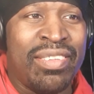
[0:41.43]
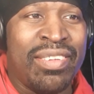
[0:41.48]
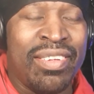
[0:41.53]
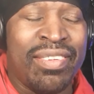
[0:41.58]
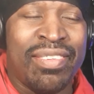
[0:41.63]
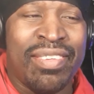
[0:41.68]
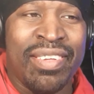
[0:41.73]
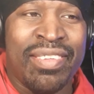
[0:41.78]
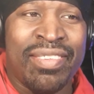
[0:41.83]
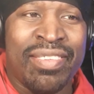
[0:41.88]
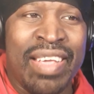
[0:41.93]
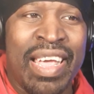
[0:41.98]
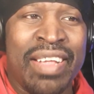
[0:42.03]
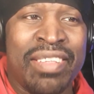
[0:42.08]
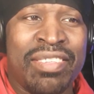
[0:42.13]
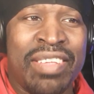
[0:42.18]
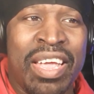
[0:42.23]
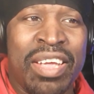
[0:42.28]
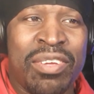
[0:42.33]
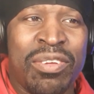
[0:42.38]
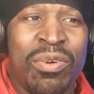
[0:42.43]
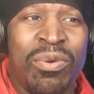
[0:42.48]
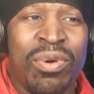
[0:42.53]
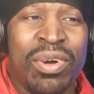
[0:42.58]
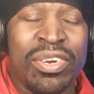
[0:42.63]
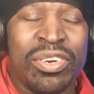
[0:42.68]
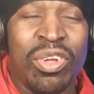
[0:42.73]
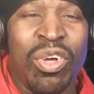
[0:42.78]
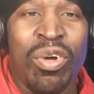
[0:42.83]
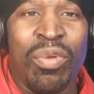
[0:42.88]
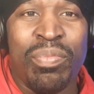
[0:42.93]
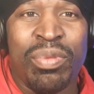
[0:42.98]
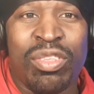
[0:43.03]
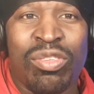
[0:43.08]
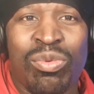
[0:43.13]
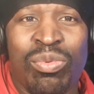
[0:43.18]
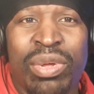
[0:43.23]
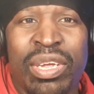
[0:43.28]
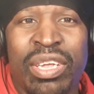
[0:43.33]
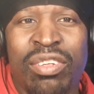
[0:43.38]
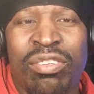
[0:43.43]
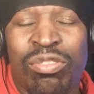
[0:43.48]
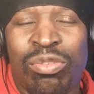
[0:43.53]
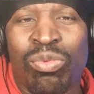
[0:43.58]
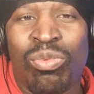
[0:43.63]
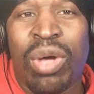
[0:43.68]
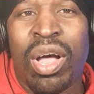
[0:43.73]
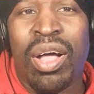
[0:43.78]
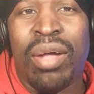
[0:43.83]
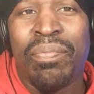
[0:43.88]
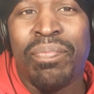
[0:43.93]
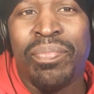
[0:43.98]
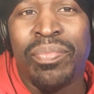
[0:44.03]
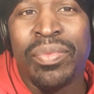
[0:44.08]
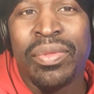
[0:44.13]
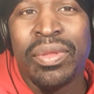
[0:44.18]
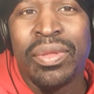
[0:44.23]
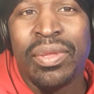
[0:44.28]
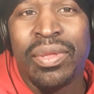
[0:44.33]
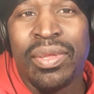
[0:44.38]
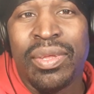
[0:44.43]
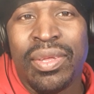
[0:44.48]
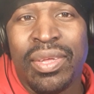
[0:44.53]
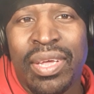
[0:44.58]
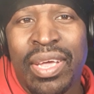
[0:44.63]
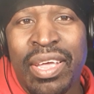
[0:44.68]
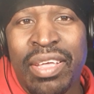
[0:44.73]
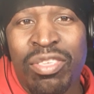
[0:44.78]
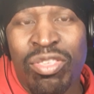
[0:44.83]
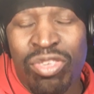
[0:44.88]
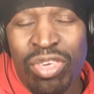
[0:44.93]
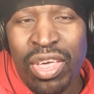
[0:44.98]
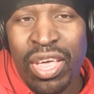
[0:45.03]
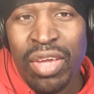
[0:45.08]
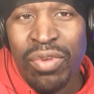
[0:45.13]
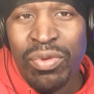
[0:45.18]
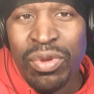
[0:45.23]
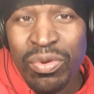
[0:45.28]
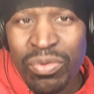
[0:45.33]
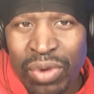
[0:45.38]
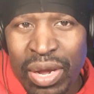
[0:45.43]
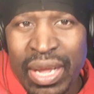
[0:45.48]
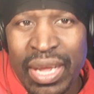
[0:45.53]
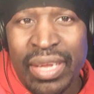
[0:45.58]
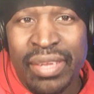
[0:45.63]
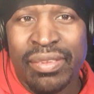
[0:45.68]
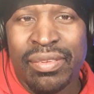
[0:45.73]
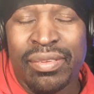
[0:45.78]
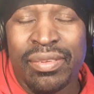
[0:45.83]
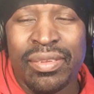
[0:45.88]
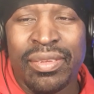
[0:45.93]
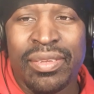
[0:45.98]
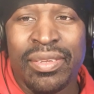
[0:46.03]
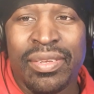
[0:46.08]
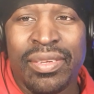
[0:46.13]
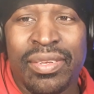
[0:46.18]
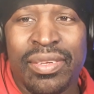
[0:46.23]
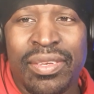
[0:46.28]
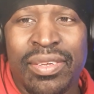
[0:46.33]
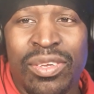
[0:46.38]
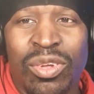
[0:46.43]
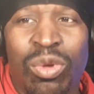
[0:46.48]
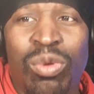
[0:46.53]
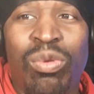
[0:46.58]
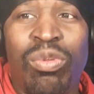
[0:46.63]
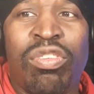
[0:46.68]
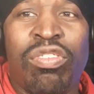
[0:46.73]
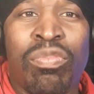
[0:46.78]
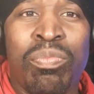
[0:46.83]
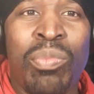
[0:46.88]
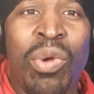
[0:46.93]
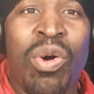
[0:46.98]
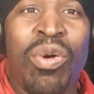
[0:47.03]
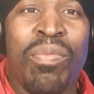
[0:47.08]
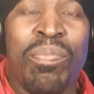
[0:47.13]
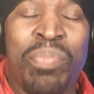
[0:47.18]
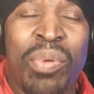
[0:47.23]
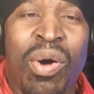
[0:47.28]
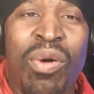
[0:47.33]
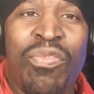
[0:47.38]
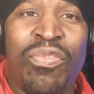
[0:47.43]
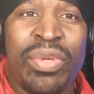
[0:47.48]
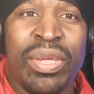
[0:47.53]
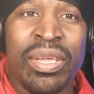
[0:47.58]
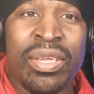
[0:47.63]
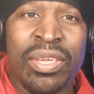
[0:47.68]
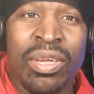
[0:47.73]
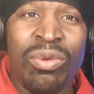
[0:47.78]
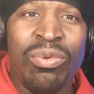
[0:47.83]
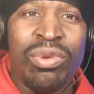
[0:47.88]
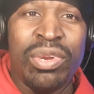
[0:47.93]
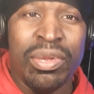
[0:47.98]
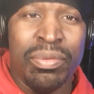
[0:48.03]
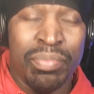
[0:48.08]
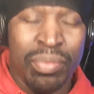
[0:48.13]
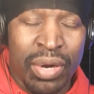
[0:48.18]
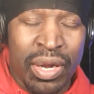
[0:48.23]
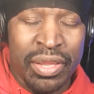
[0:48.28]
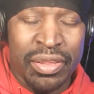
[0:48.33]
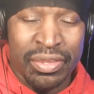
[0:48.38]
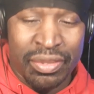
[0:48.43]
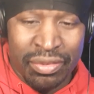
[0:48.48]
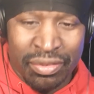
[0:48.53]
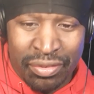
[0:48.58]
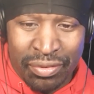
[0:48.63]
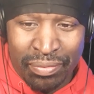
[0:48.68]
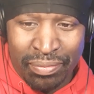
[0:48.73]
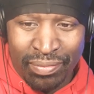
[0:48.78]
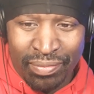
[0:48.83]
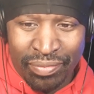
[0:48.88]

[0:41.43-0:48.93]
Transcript: success that's going on between Swamp and Jerry West, who smoked both his Goonie brothers.